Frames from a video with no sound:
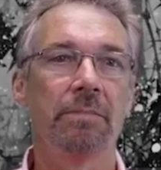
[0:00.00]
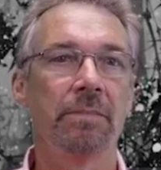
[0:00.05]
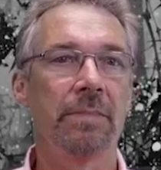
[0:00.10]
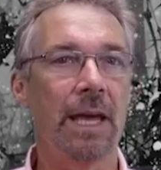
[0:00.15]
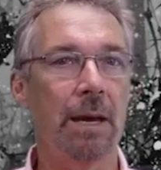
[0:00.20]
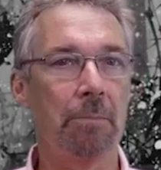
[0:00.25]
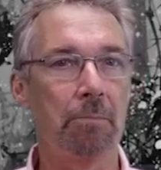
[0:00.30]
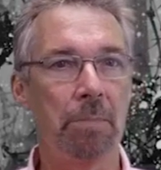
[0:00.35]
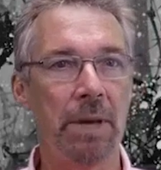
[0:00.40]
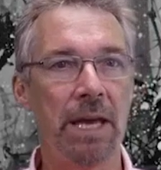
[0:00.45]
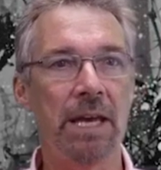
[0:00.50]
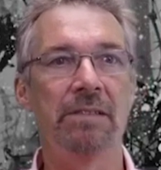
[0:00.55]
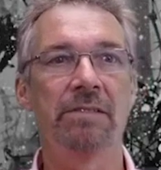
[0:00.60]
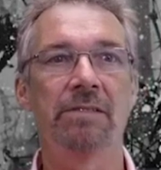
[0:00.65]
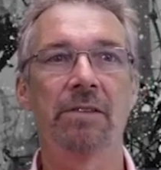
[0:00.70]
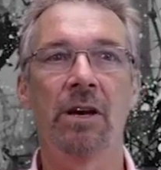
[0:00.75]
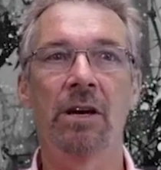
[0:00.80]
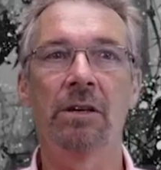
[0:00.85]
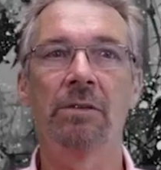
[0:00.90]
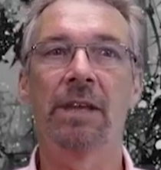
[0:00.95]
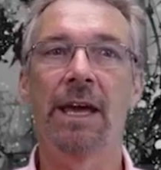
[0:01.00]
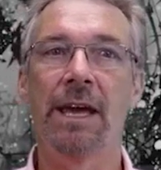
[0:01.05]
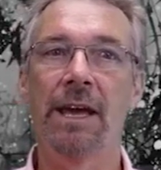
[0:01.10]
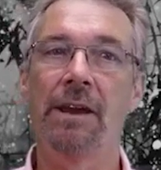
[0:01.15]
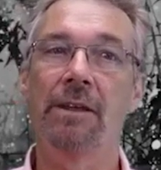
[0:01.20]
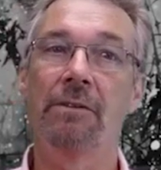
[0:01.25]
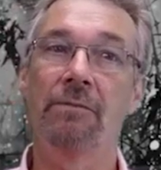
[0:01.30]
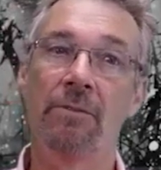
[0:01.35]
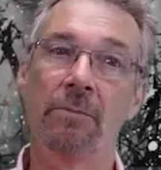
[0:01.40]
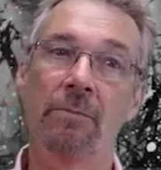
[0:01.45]
that based on
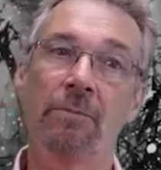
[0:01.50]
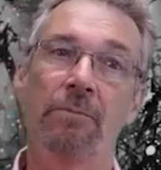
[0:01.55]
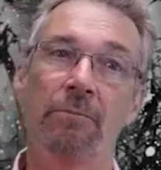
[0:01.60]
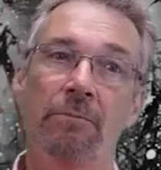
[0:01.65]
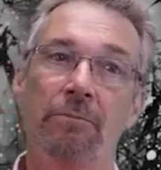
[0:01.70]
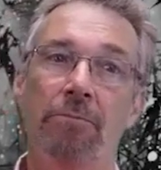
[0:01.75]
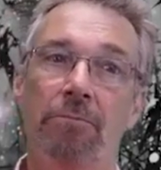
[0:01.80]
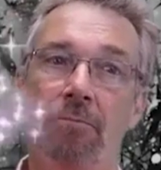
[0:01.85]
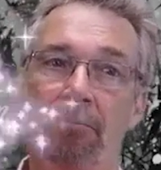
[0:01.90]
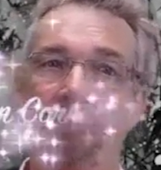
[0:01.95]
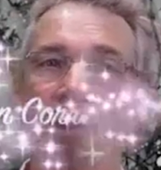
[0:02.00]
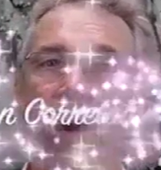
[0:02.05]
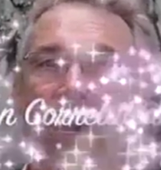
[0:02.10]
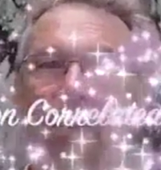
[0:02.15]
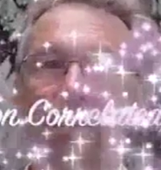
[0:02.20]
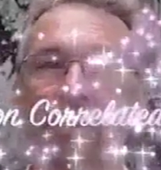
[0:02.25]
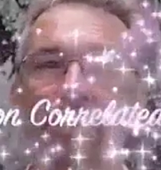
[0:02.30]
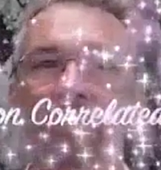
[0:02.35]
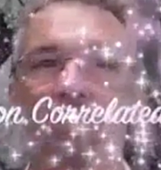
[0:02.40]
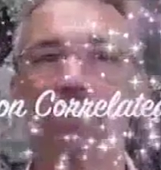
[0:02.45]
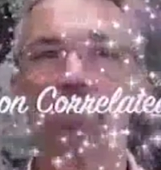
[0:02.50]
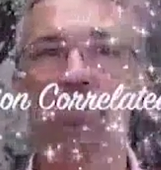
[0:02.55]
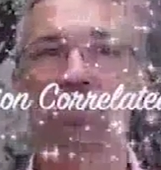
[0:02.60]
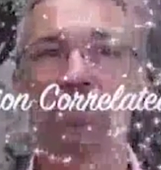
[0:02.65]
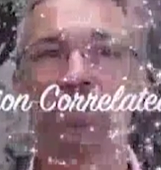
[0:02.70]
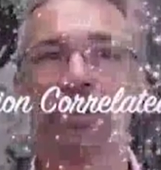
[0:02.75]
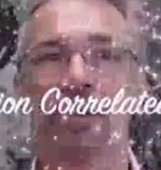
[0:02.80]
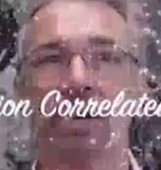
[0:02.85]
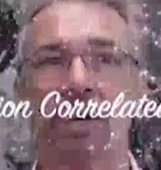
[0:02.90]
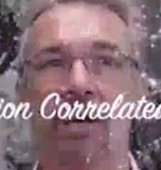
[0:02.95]
data from prior terms,